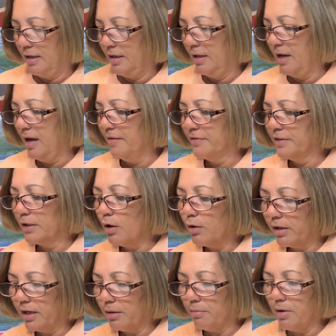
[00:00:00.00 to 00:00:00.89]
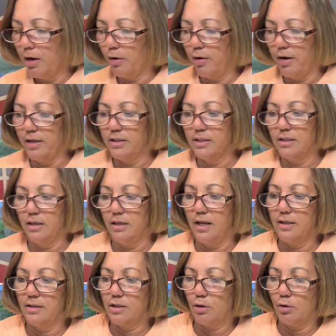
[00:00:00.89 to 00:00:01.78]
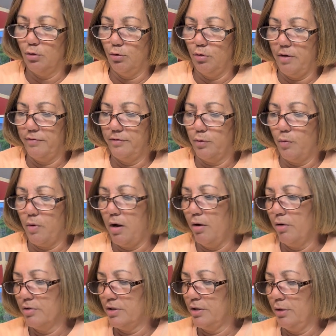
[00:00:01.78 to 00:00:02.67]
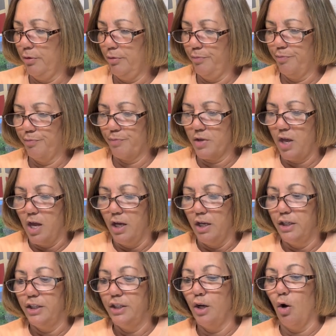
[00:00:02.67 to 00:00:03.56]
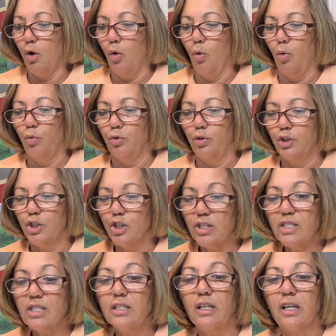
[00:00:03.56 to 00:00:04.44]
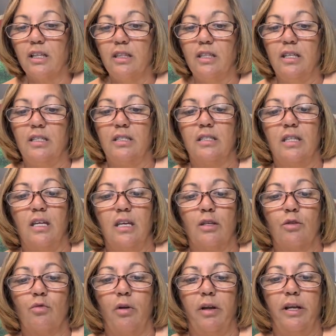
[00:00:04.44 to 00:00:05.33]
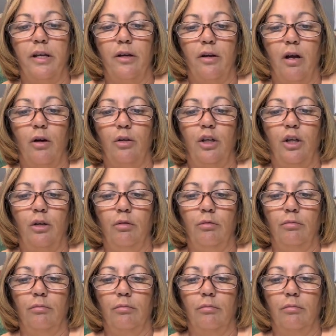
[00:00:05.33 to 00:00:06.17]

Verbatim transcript: I have to go get my grandson at school after a while, so. Yo, just look at these things right here, how cute.